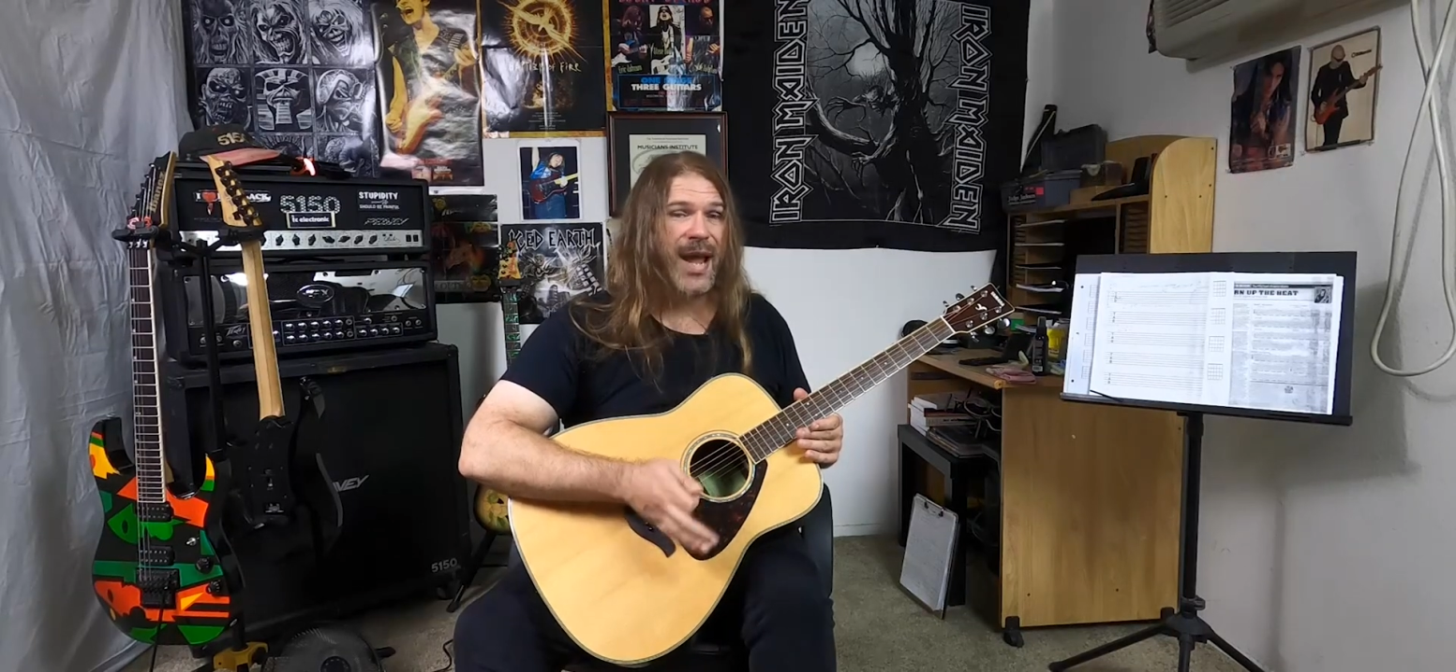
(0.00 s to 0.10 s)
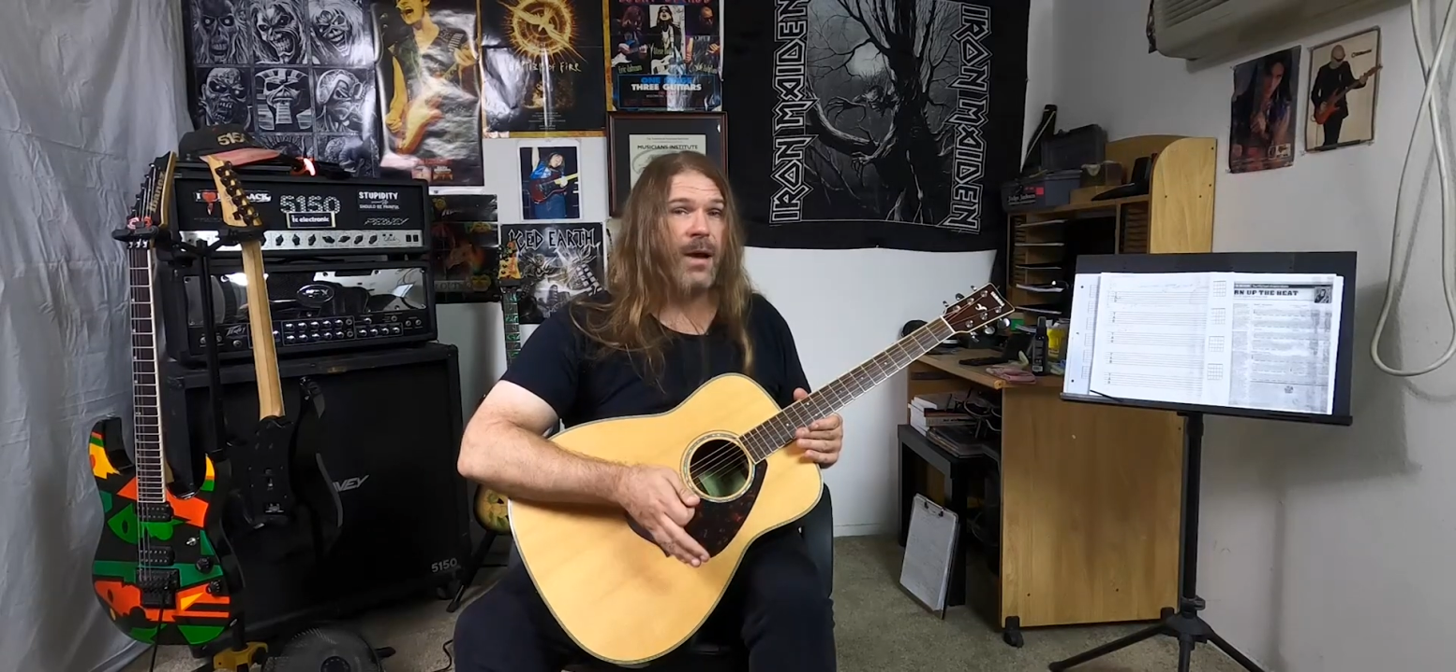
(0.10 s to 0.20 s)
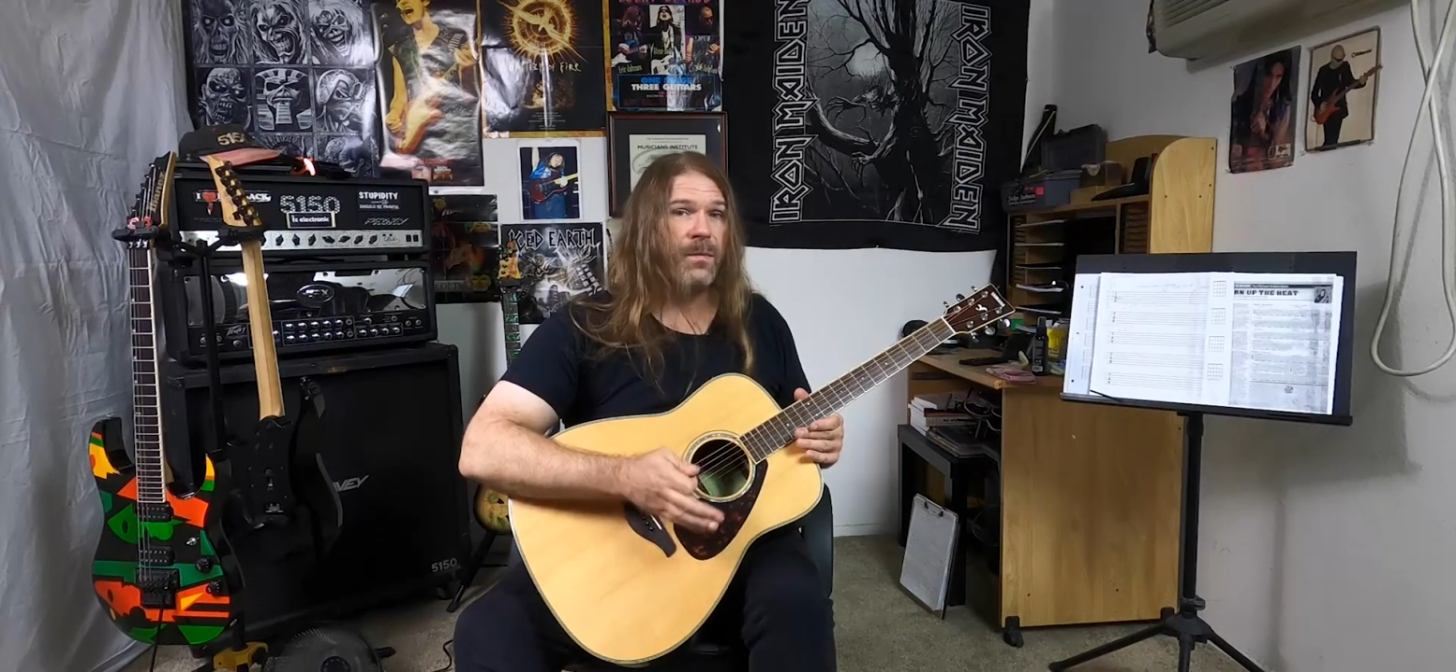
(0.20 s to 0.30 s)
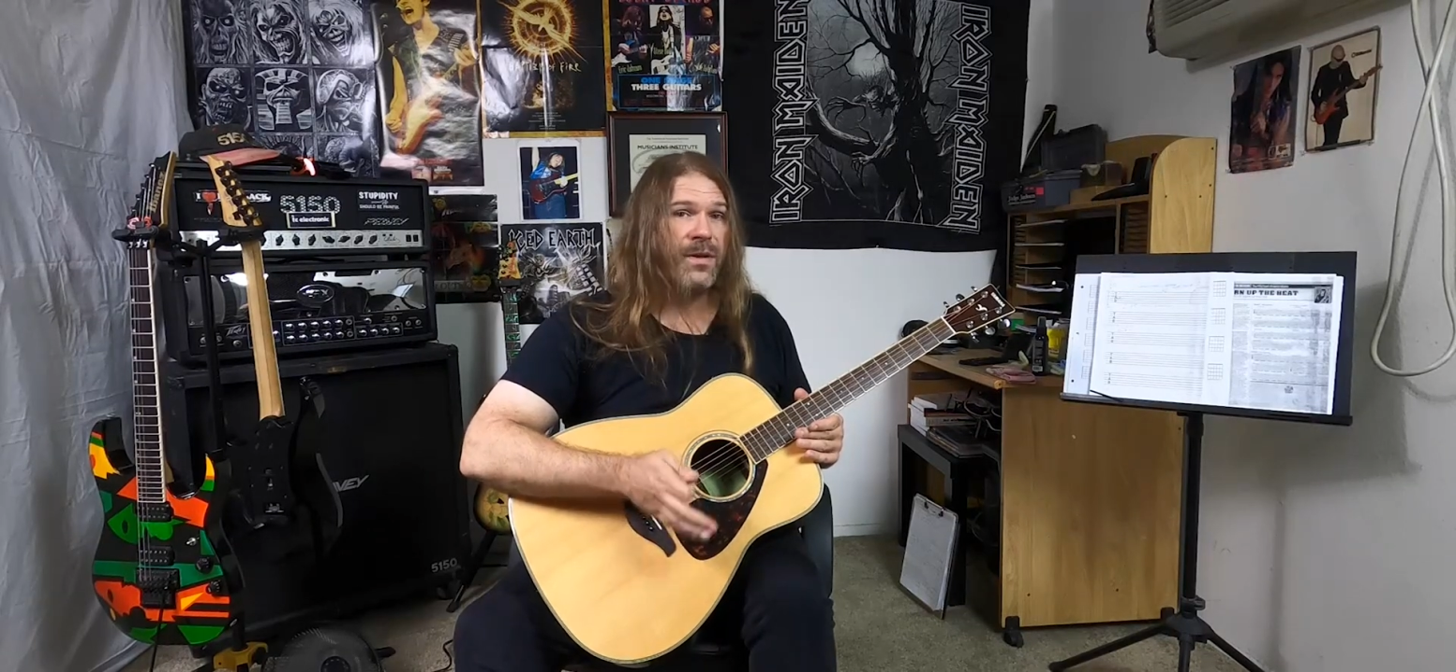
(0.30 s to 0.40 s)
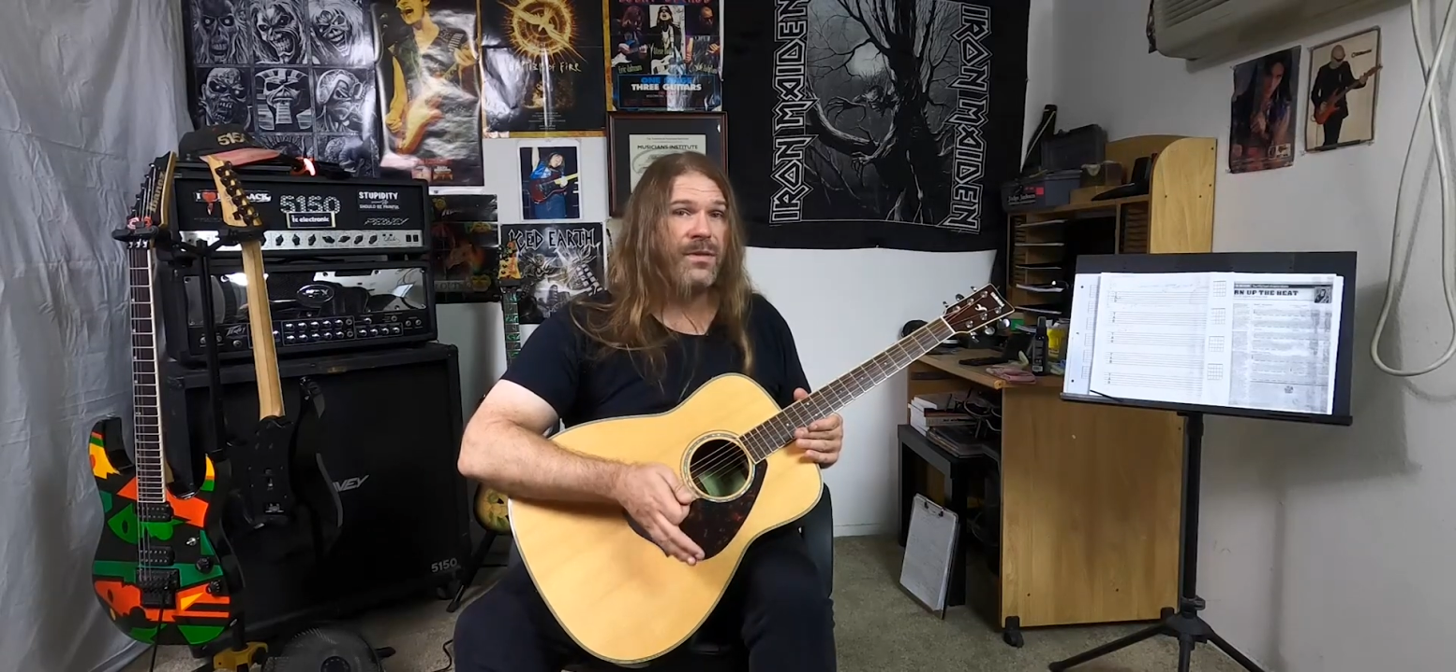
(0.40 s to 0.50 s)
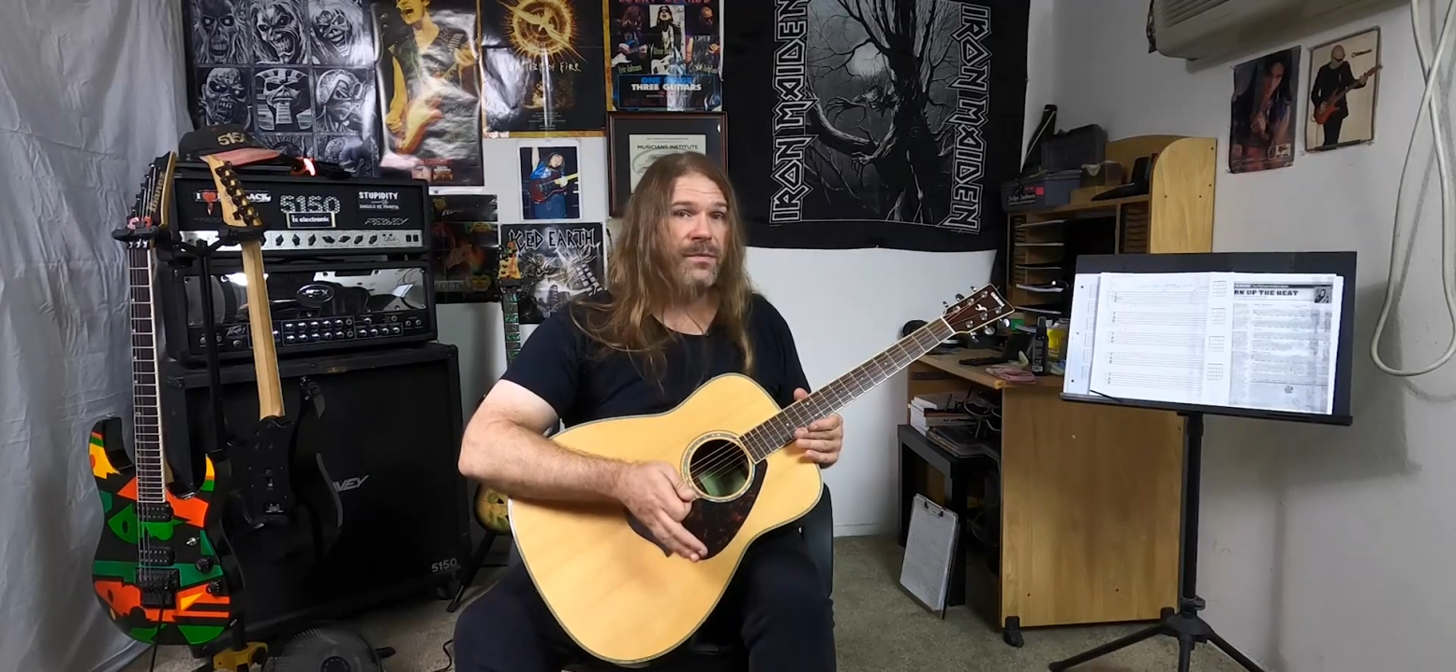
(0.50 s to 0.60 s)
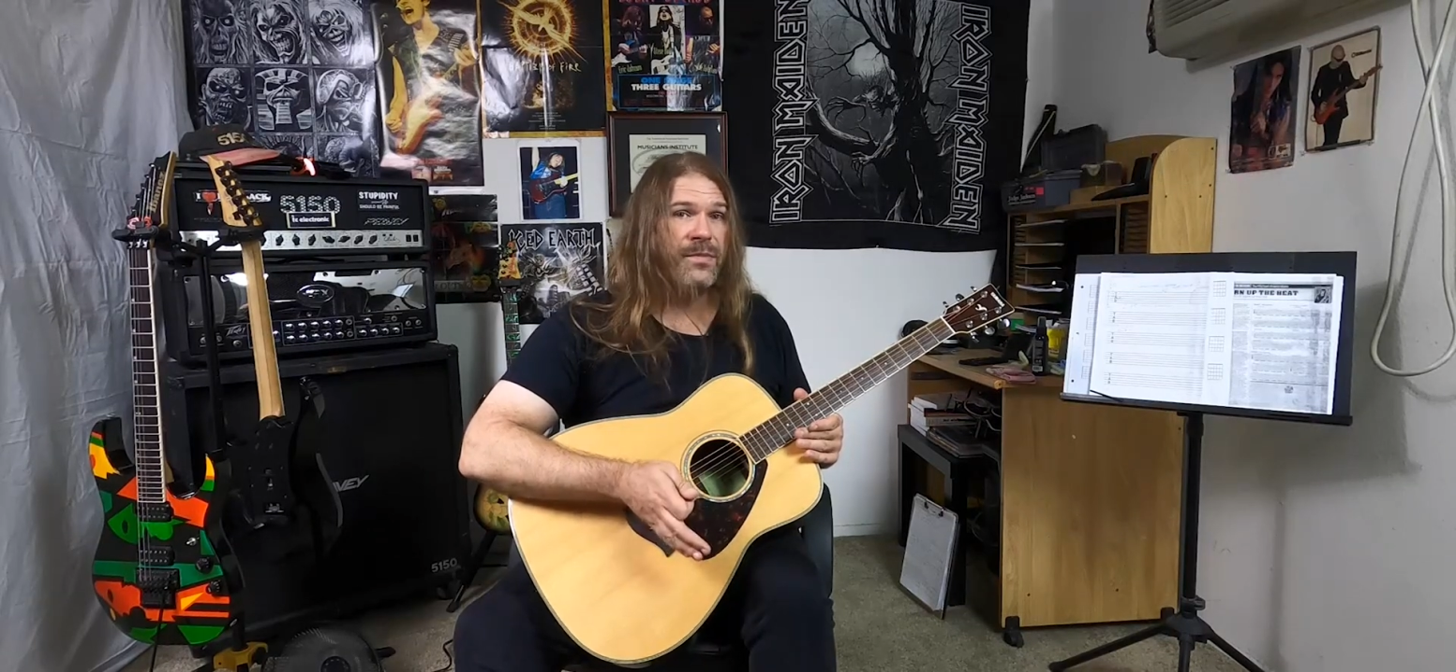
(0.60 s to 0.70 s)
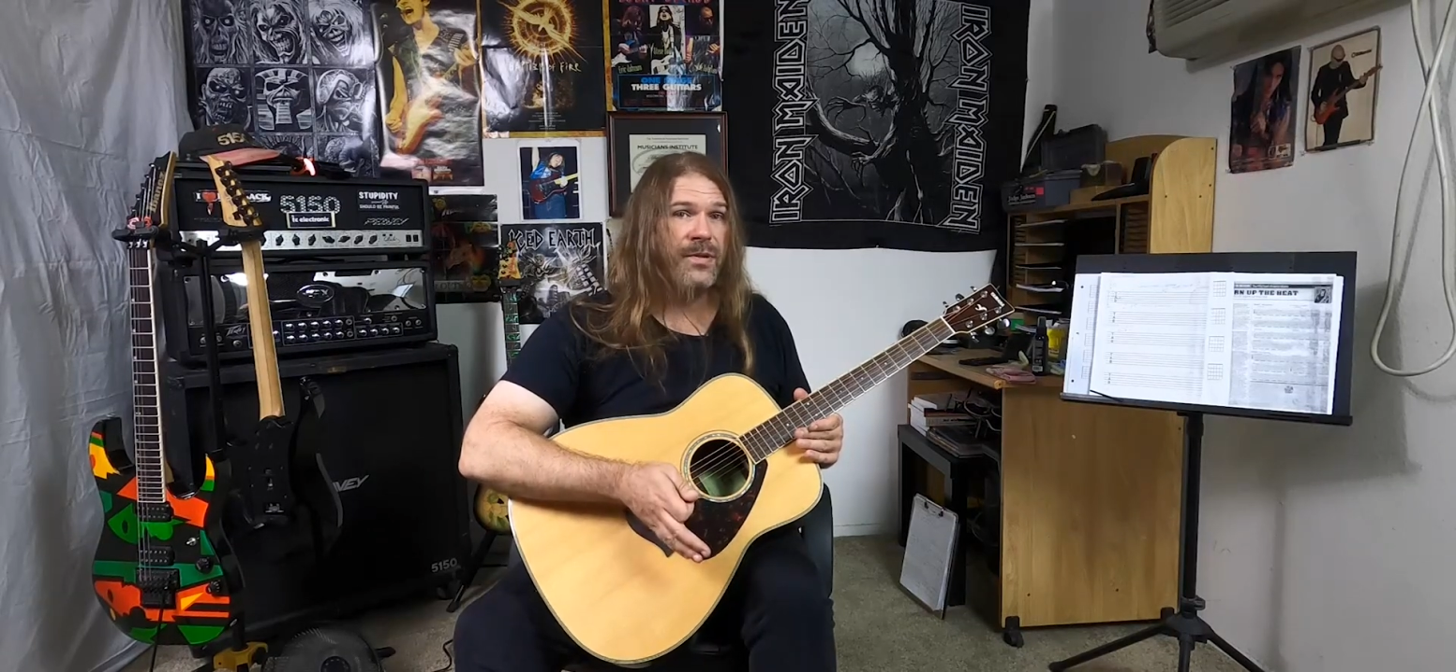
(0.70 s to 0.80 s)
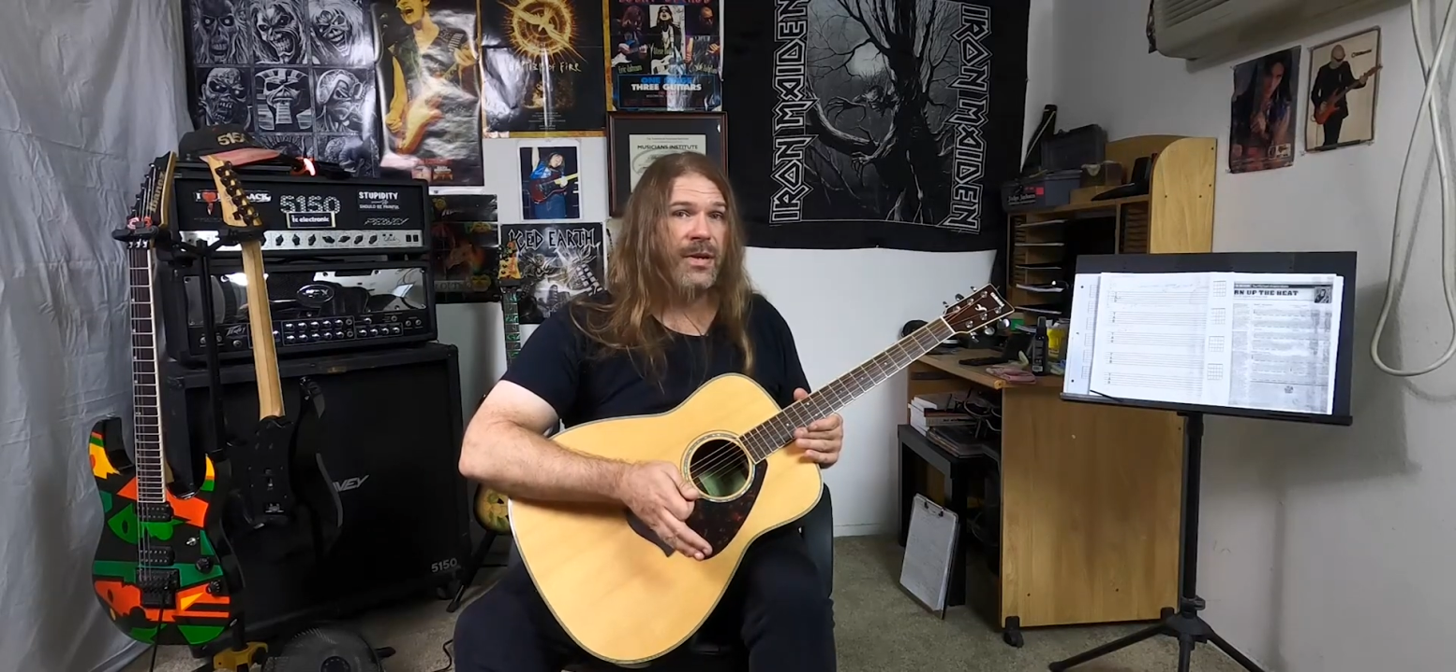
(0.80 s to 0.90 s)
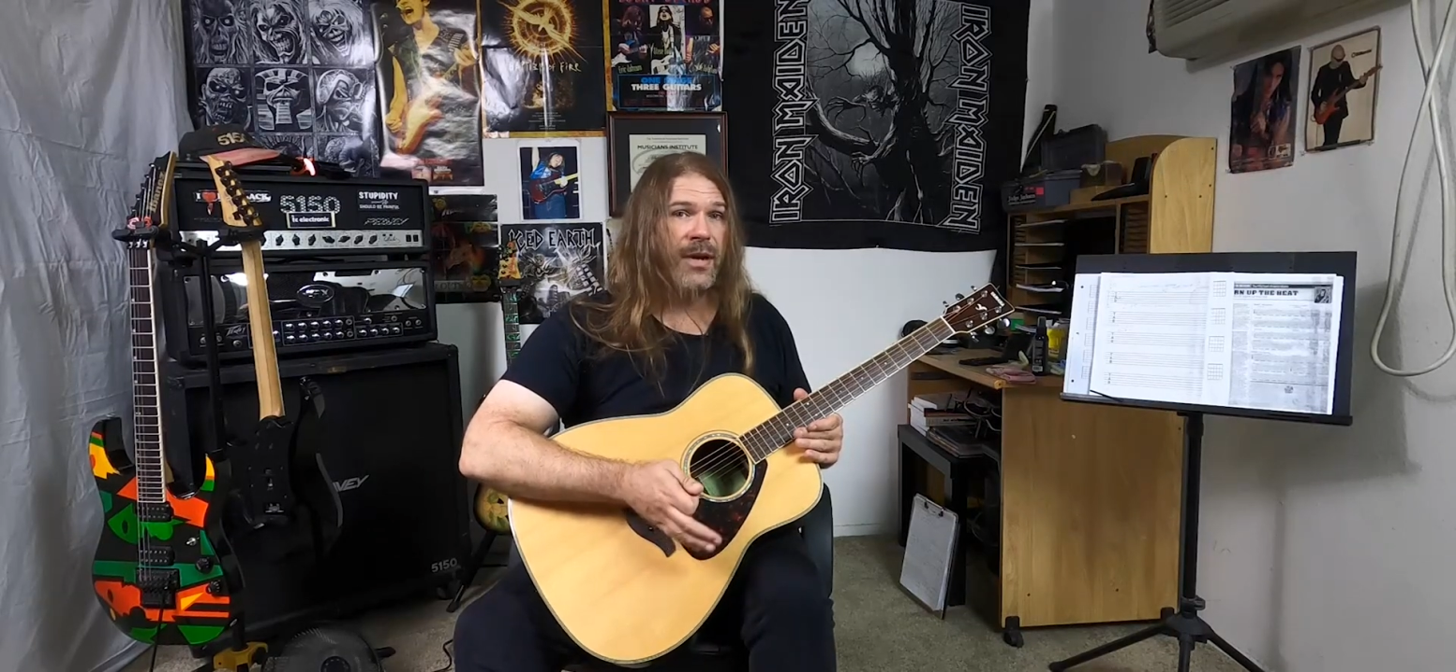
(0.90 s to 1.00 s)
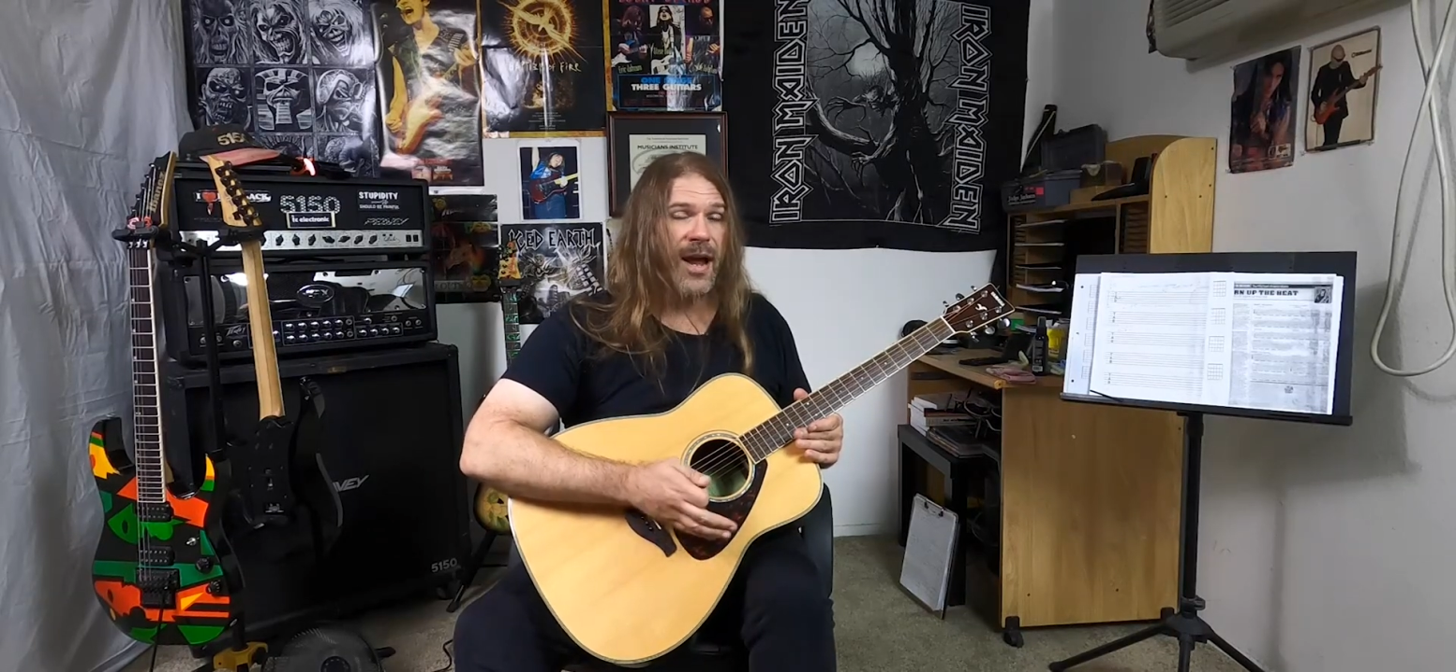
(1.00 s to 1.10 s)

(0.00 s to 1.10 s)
count rhythms,